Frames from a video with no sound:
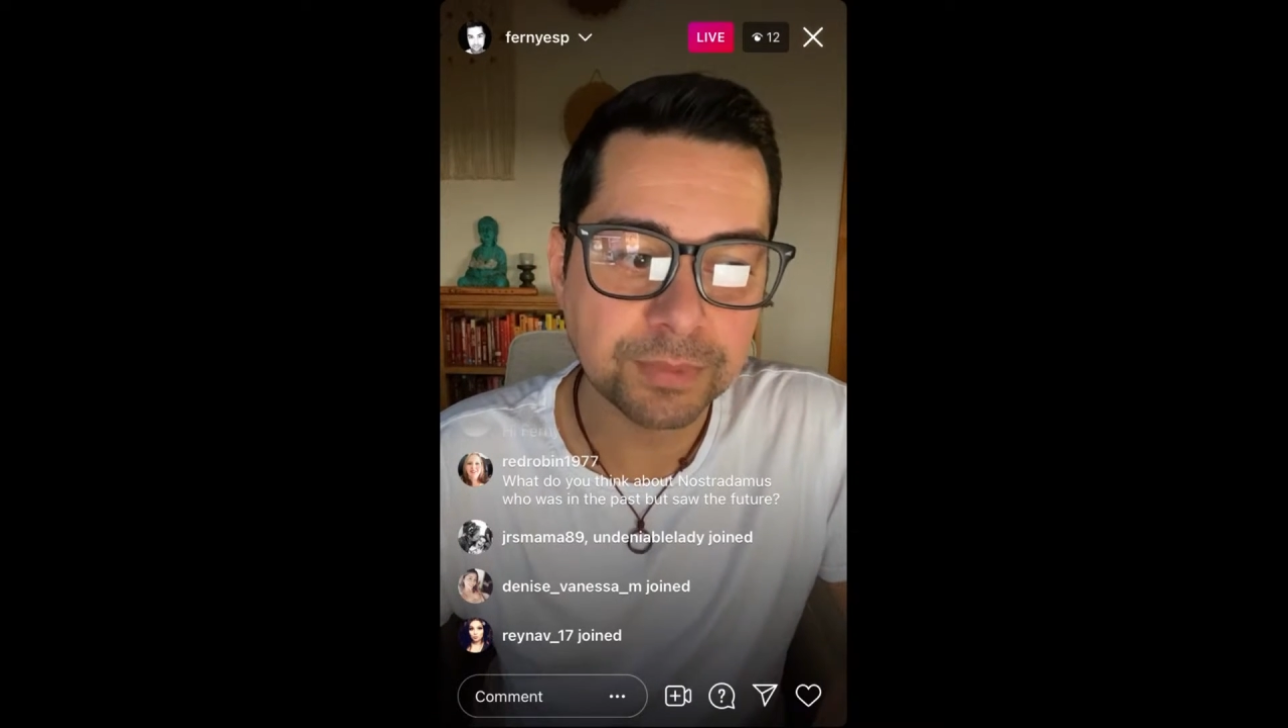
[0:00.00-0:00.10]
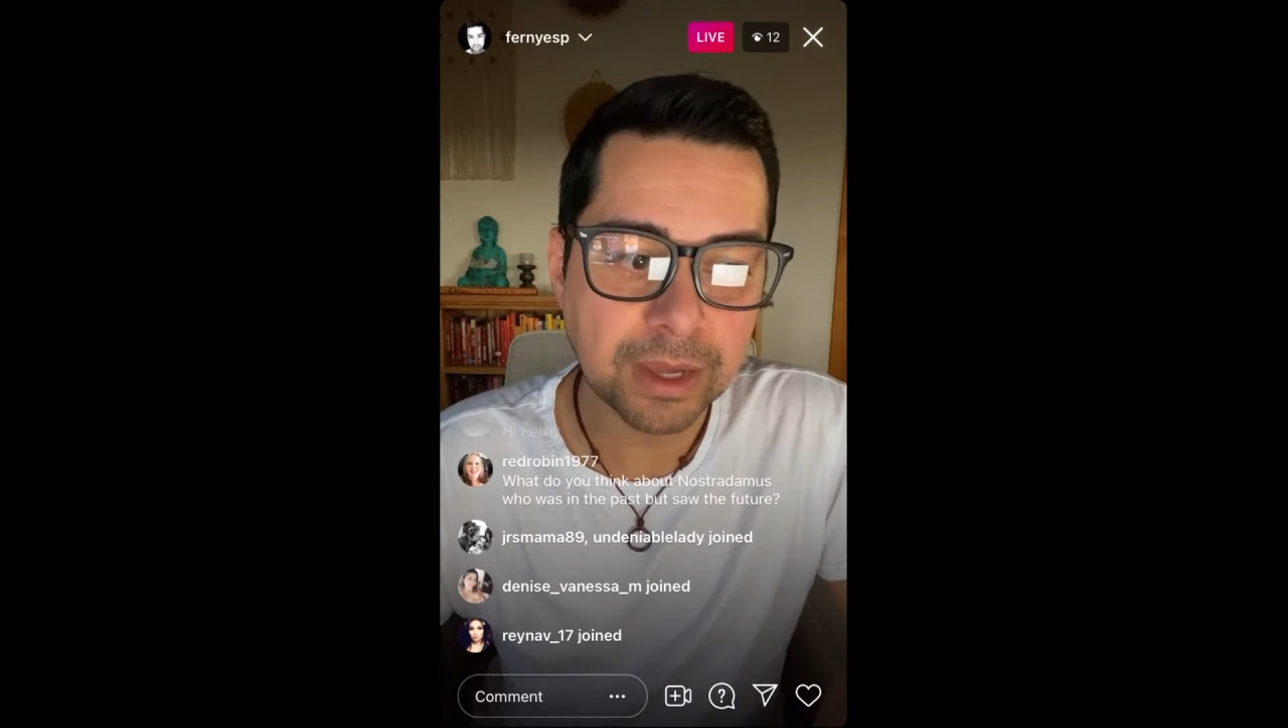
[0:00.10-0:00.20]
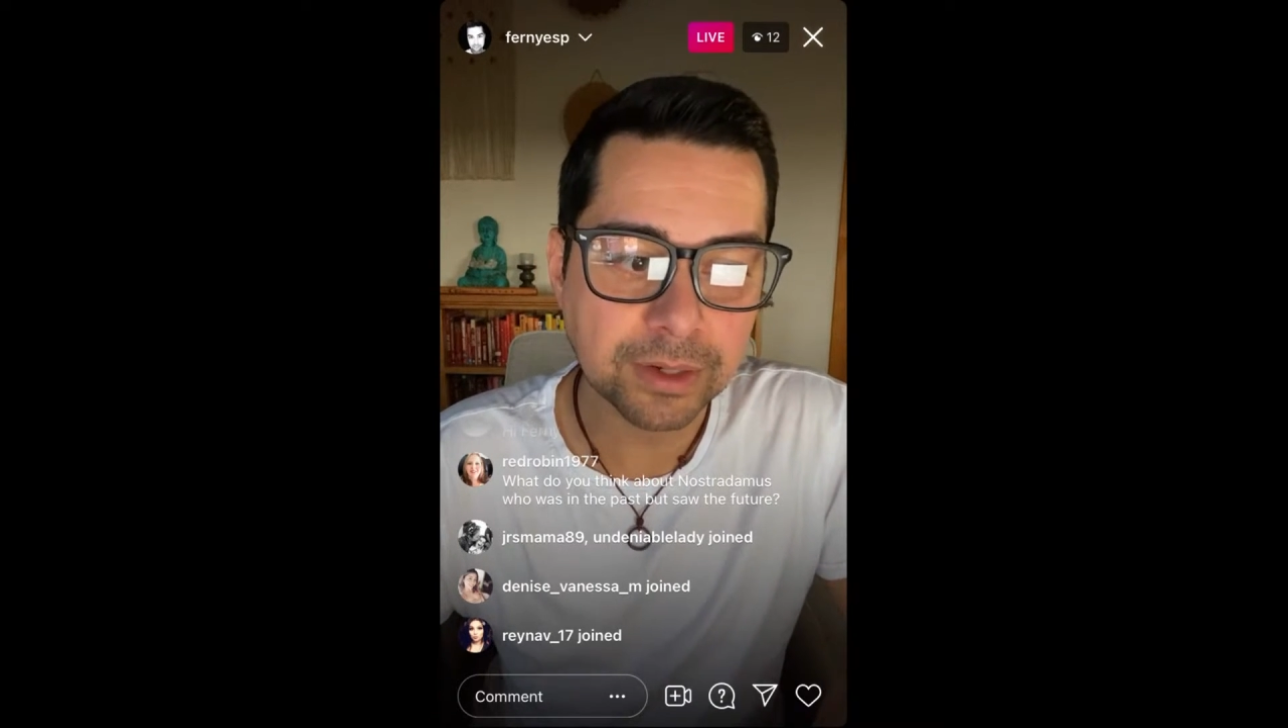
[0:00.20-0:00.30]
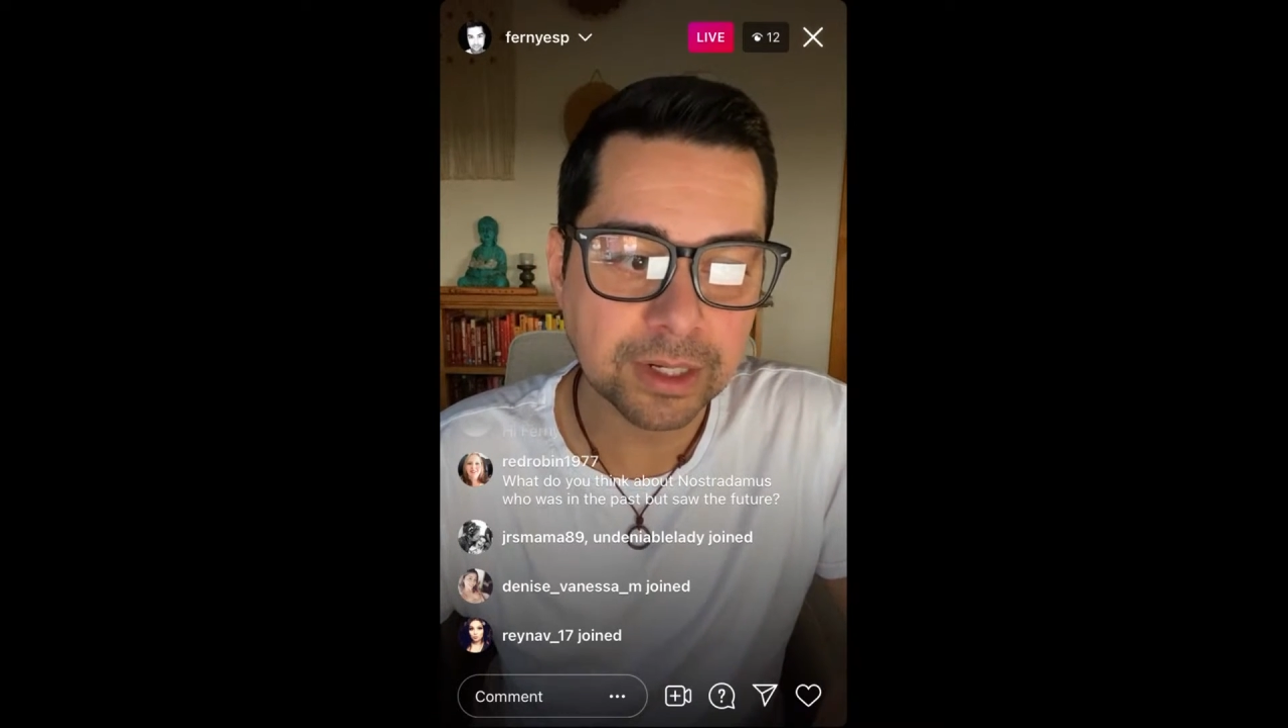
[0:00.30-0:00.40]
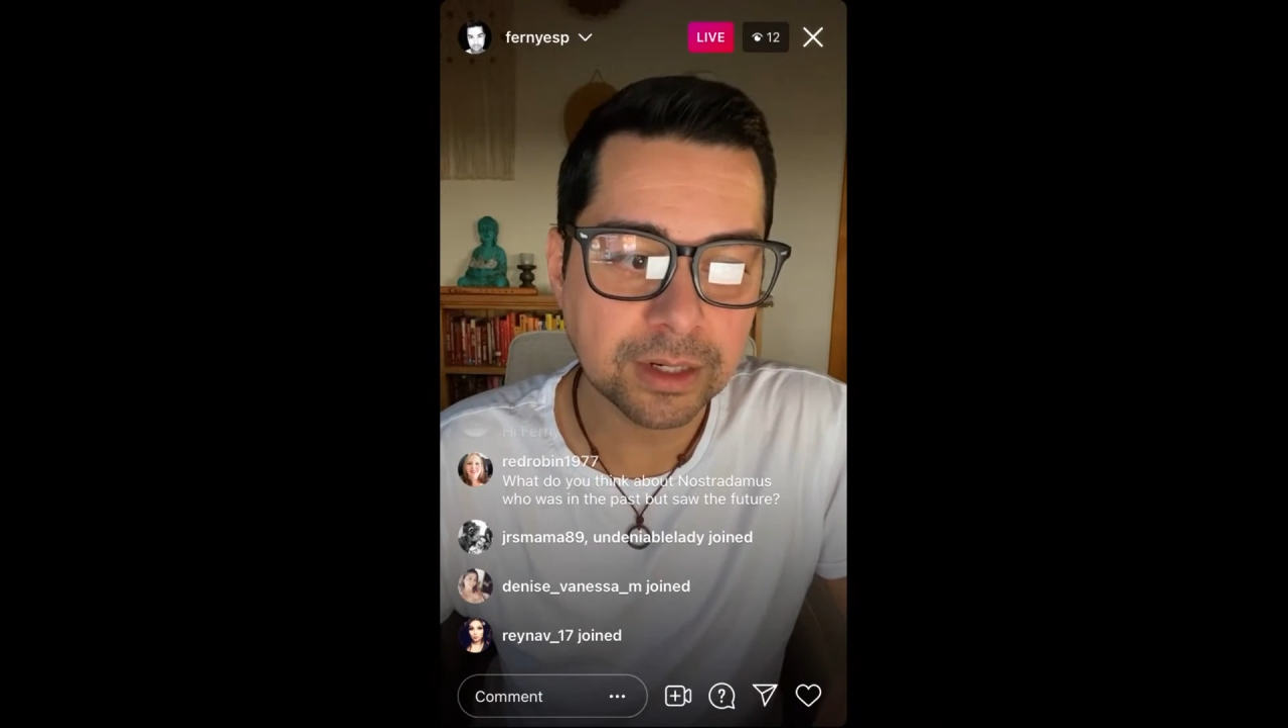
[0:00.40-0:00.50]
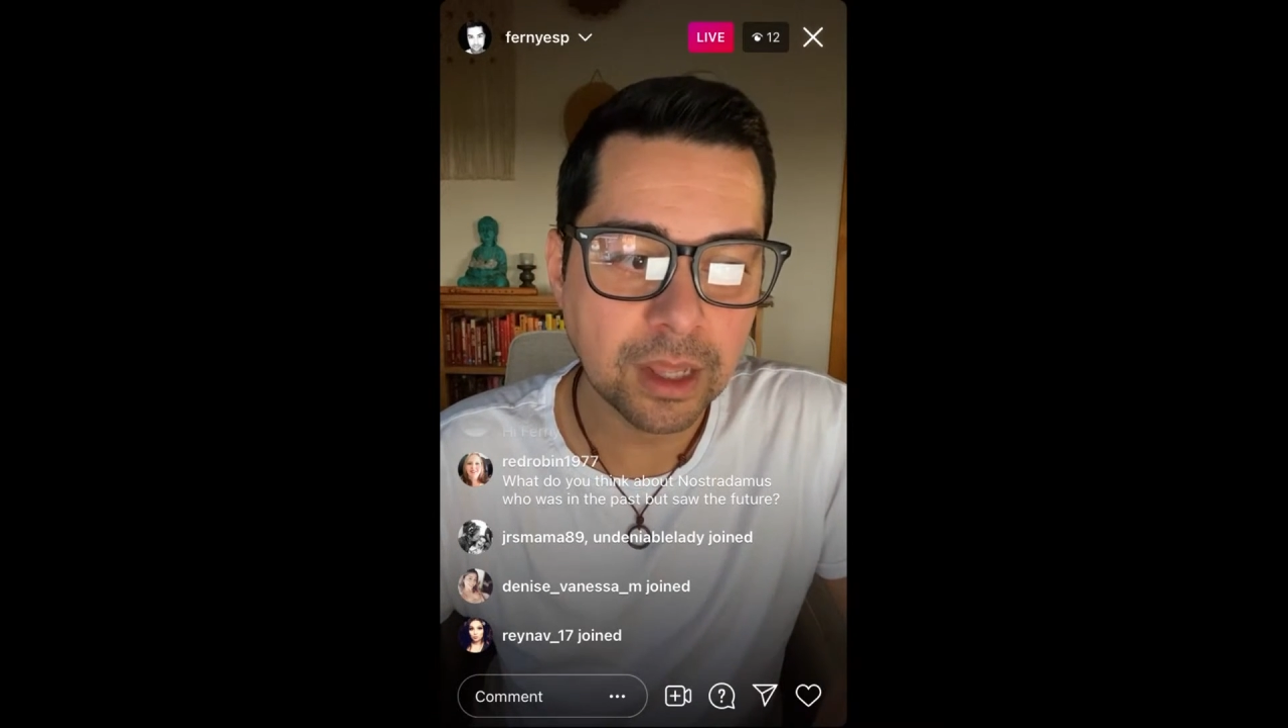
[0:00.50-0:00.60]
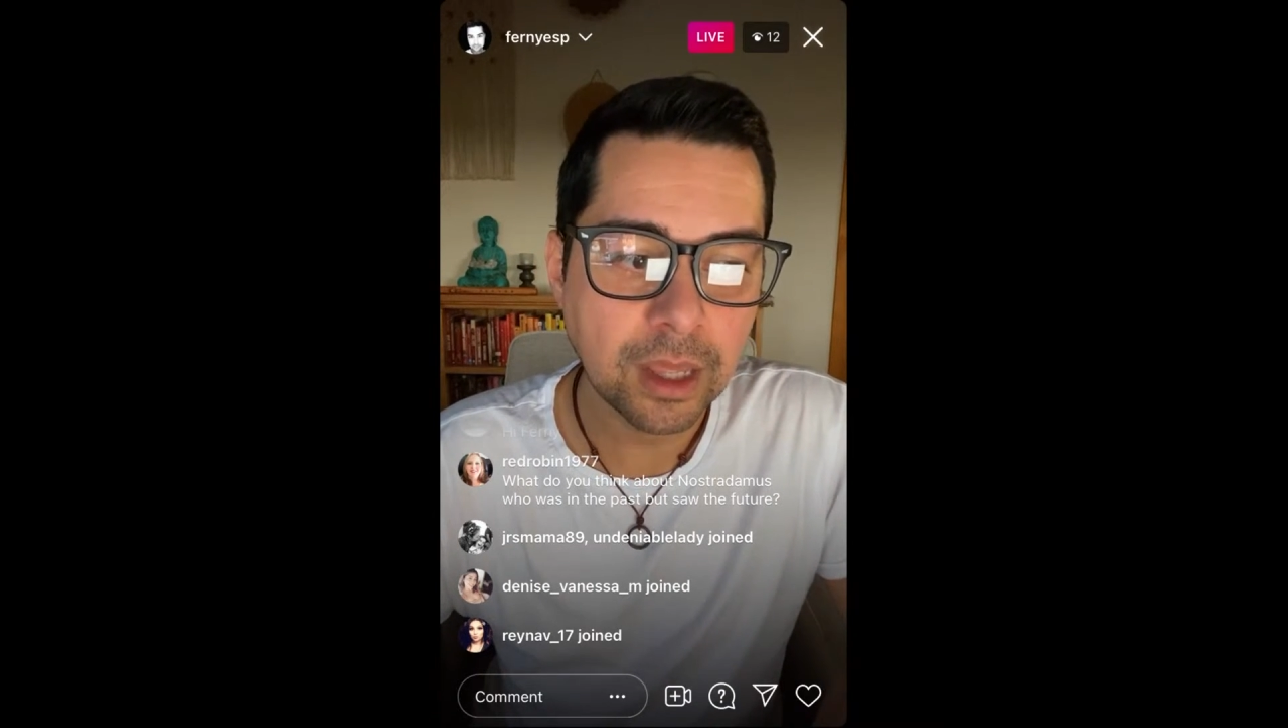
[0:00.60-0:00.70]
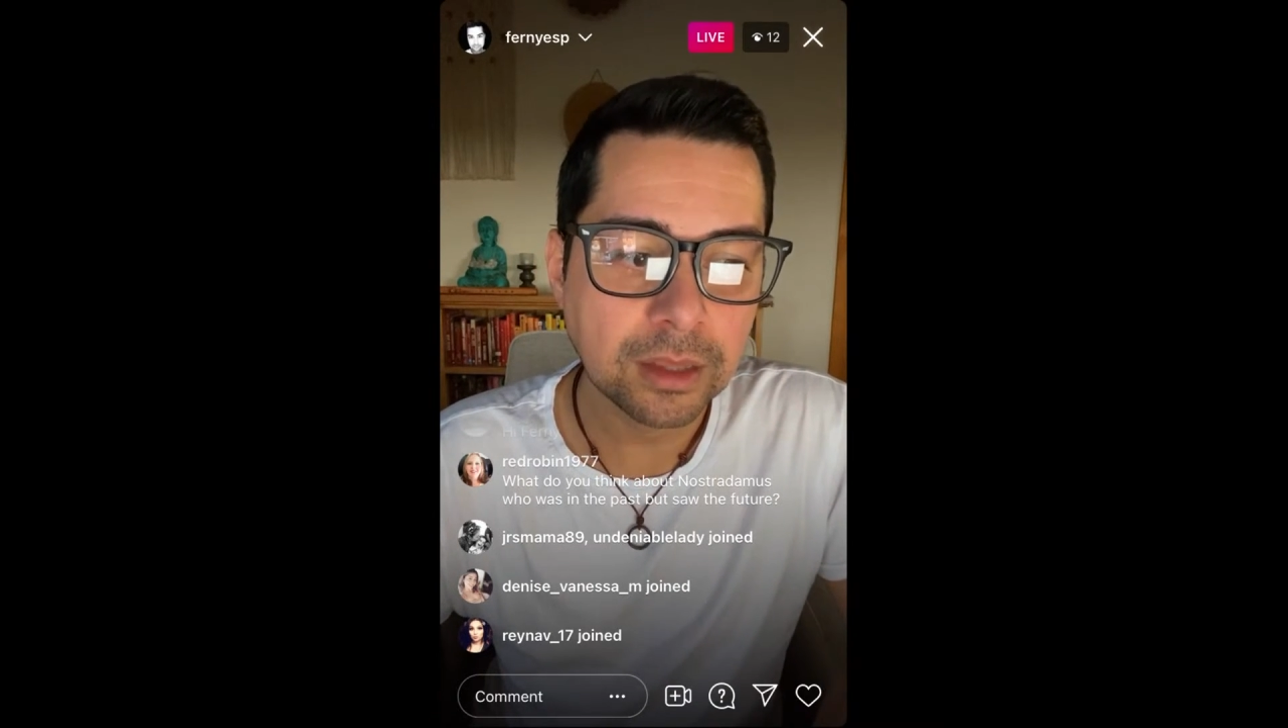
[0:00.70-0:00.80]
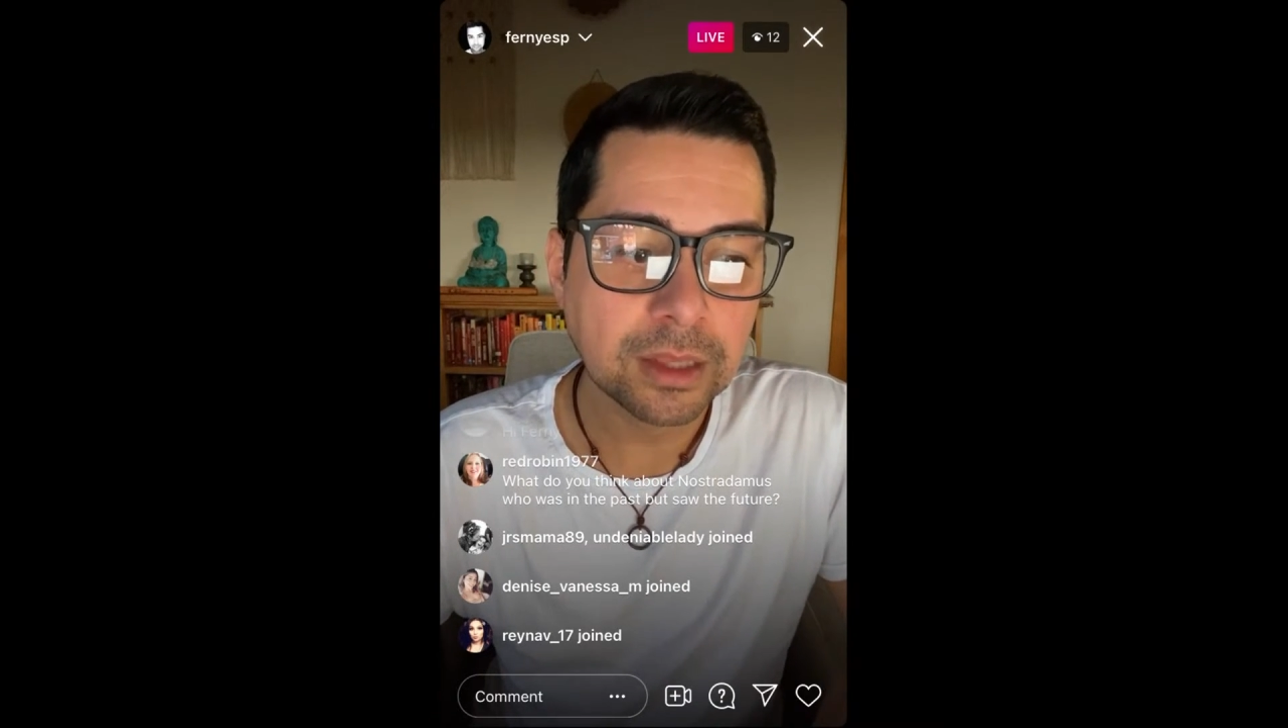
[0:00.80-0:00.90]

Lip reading: about it.